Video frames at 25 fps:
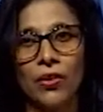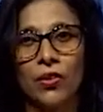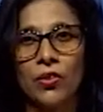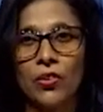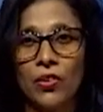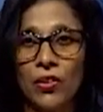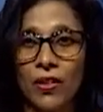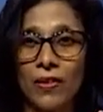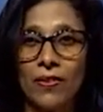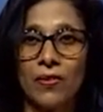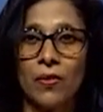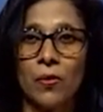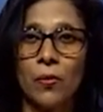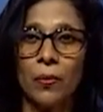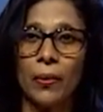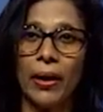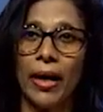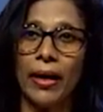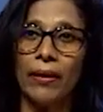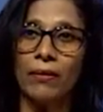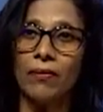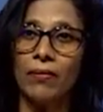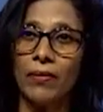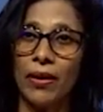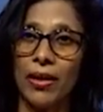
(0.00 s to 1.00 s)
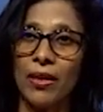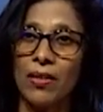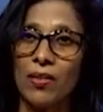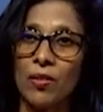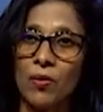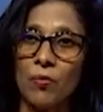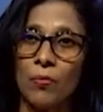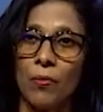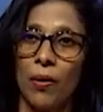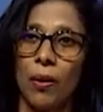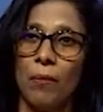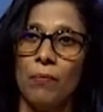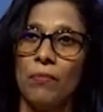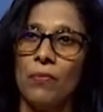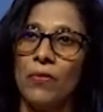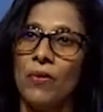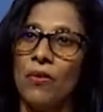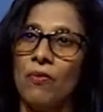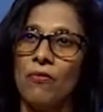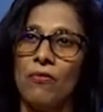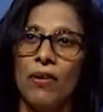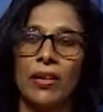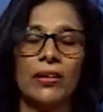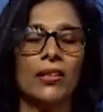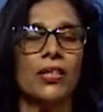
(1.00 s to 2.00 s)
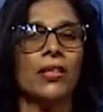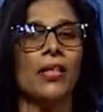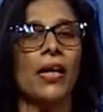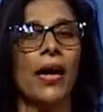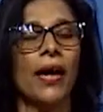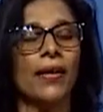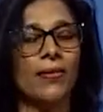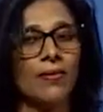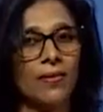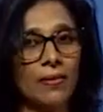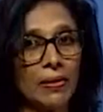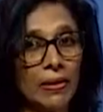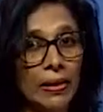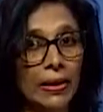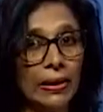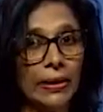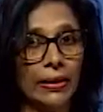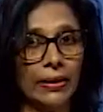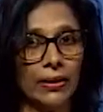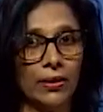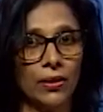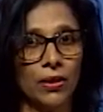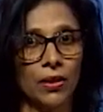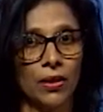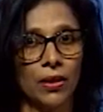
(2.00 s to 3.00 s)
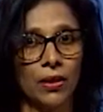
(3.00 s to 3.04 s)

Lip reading: Just look at things from what he has learnt.